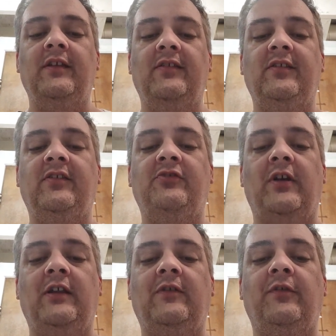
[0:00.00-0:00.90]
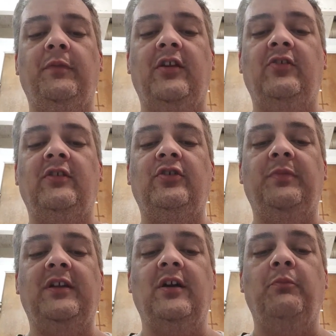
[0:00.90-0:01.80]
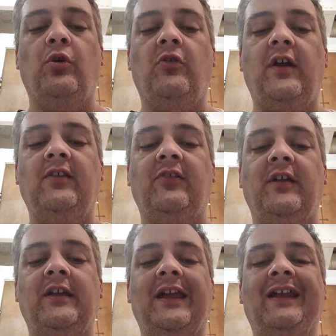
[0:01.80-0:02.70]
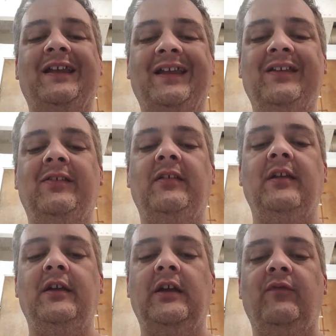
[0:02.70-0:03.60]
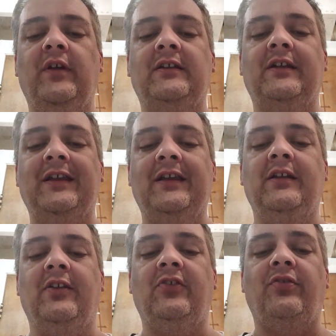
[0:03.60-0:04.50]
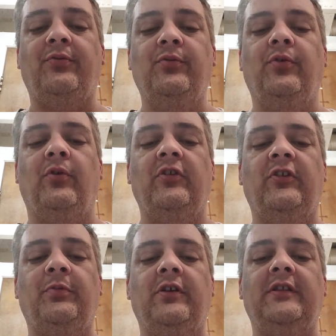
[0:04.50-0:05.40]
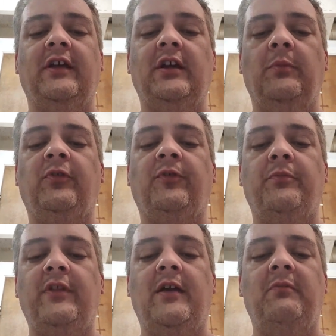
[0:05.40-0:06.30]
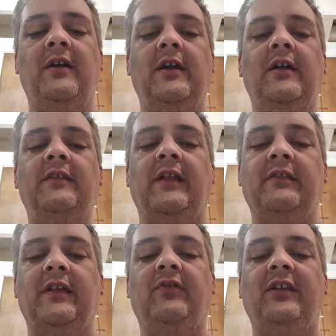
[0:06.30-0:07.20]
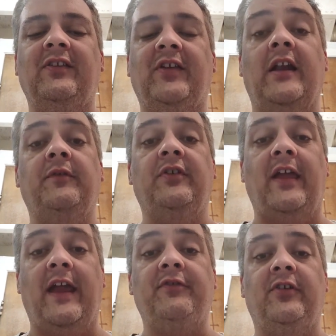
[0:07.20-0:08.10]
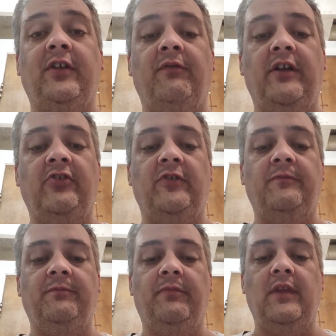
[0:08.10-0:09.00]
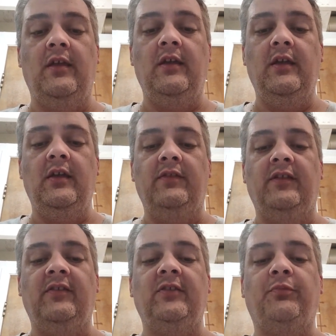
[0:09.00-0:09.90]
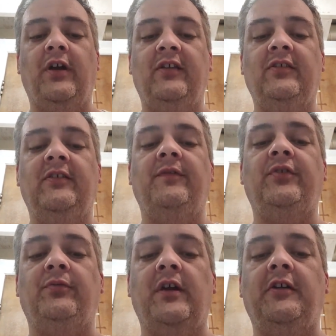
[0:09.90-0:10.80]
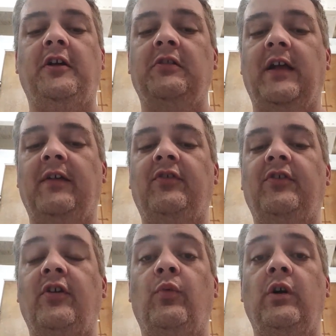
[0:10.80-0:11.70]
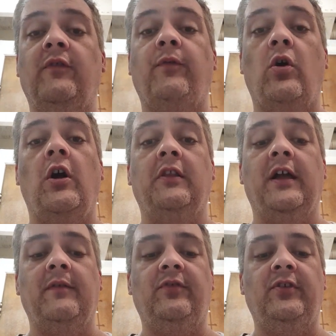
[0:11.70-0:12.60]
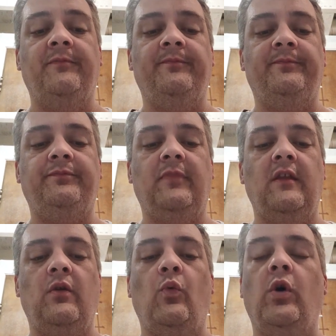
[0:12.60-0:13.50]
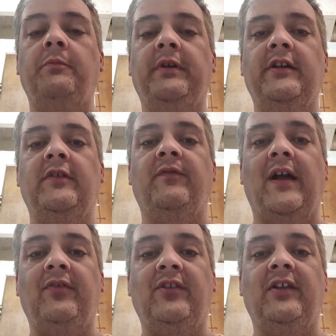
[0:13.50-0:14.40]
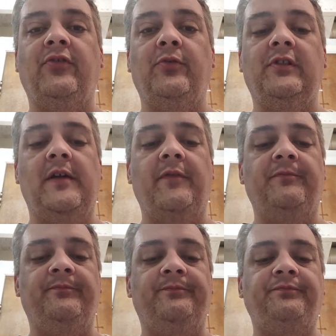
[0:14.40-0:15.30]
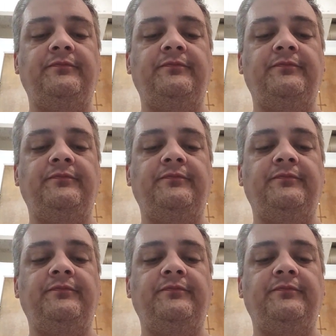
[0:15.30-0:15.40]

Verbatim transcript: This is the transformation to become more Christ like and is convicted in us through the Holy Spirit that comes from them that lives inside of us after salvation. This is a process of surrendering our lives to their will for our lives. 1 Peter 5 6 through 11.